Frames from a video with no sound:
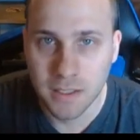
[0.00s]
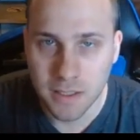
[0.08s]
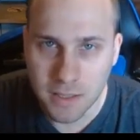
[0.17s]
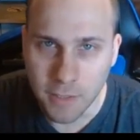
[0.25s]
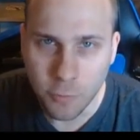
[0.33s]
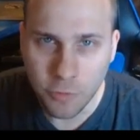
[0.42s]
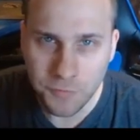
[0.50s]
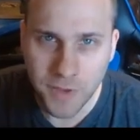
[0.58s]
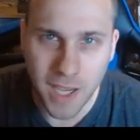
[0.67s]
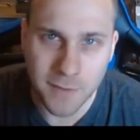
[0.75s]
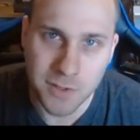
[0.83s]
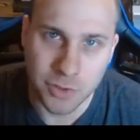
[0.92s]
Level
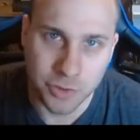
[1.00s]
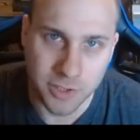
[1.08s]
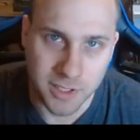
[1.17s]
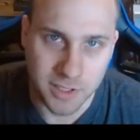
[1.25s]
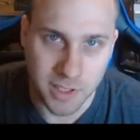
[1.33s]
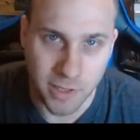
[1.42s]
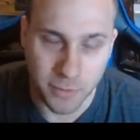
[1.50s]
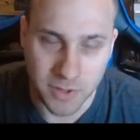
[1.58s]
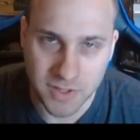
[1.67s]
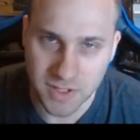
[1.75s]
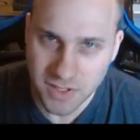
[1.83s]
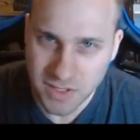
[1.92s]
5 is a tricky level
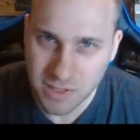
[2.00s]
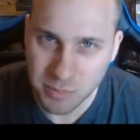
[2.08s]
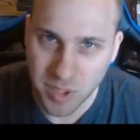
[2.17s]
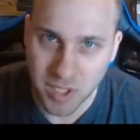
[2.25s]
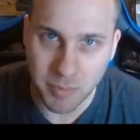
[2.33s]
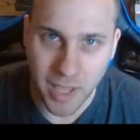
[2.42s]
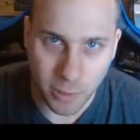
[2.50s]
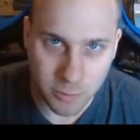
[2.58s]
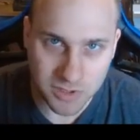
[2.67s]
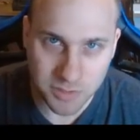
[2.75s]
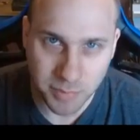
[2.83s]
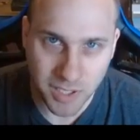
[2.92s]
because this is a big power
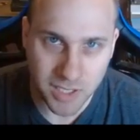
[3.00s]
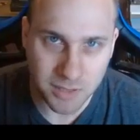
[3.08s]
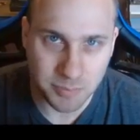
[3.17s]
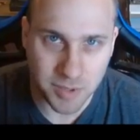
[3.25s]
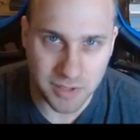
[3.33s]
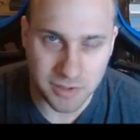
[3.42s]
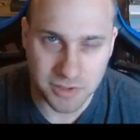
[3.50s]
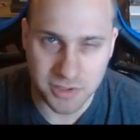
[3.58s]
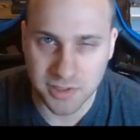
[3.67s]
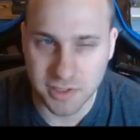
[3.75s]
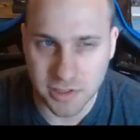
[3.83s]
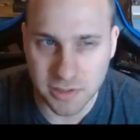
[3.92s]
spike, but you're
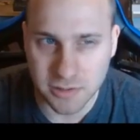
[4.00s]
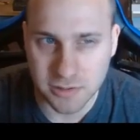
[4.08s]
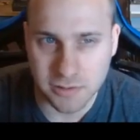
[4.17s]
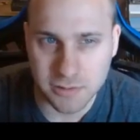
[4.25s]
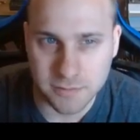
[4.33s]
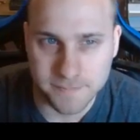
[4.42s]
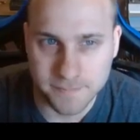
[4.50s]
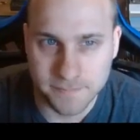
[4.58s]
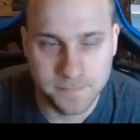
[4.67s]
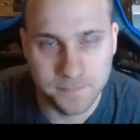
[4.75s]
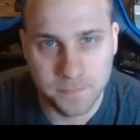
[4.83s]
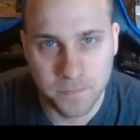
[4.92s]
still
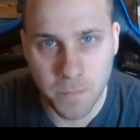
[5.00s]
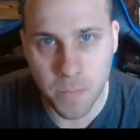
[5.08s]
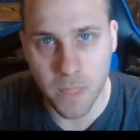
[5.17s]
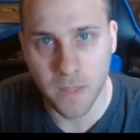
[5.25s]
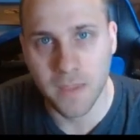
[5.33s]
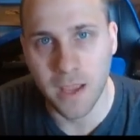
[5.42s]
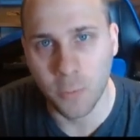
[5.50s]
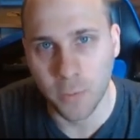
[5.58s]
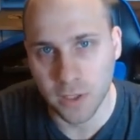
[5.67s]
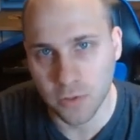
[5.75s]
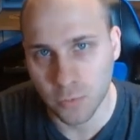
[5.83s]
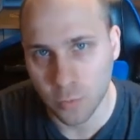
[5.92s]
in that
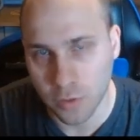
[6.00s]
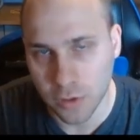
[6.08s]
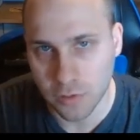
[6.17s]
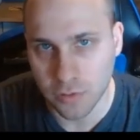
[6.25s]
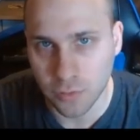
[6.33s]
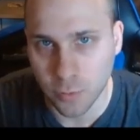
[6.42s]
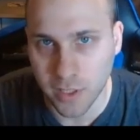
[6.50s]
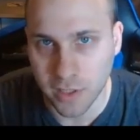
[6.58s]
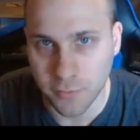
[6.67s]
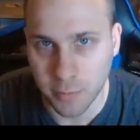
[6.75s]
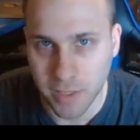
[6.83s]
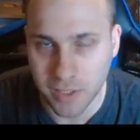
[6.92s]
weird world where
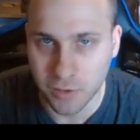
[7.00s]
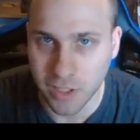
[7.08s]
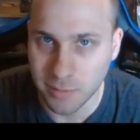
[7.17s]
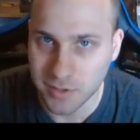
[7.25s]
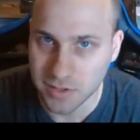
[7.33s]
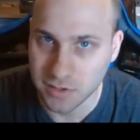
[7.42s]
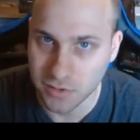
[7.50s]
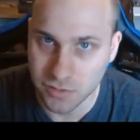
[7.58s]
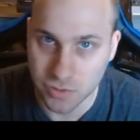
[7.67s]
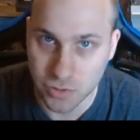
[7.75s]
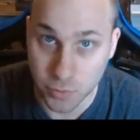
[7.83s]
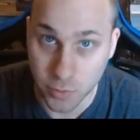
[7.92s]
if you make your enemies a little
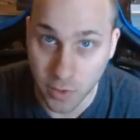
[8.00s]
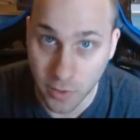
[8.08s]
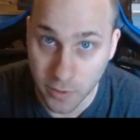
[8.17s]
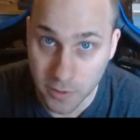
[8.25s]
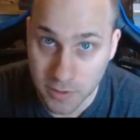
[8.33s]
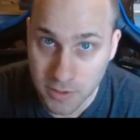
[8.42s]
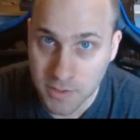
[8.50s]
too hard,